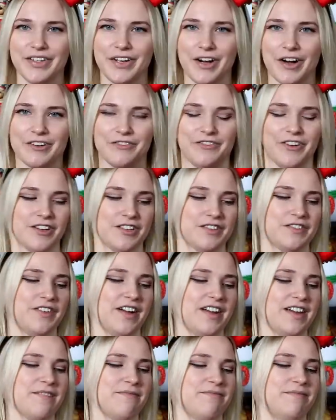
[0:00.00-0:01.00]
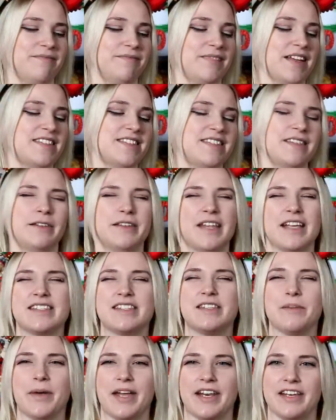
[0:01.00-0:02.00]
Card first, right? That's
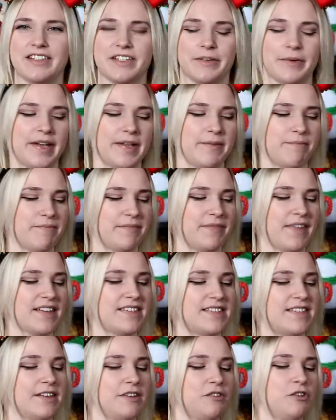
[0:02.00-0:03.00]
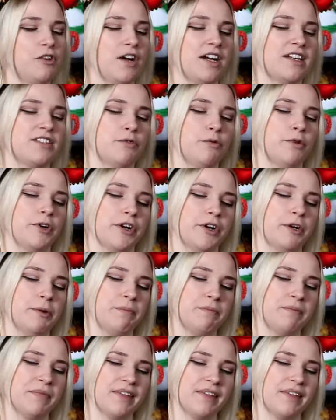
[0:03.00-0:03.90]
the way to do it. That's the correct order.